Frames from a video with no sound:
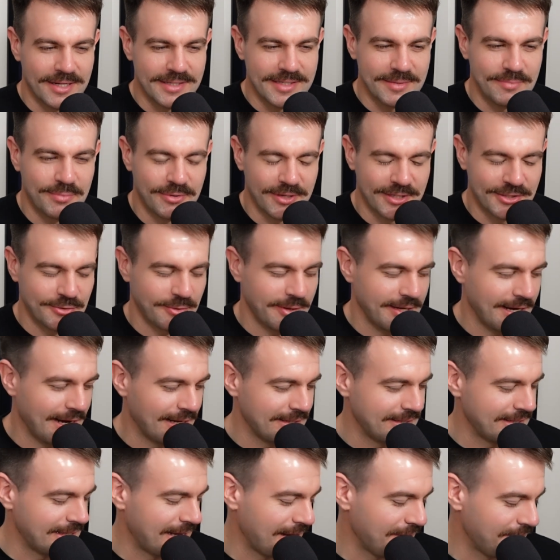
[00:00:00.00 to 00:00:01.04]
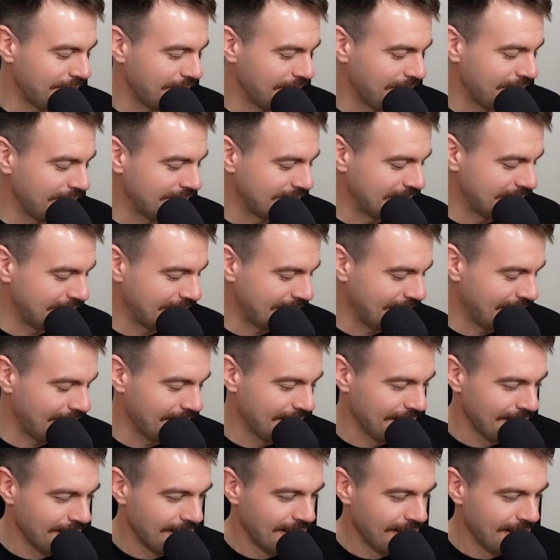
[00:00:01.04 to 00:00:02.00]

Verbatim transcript: I did put a tweet out today for those that uh,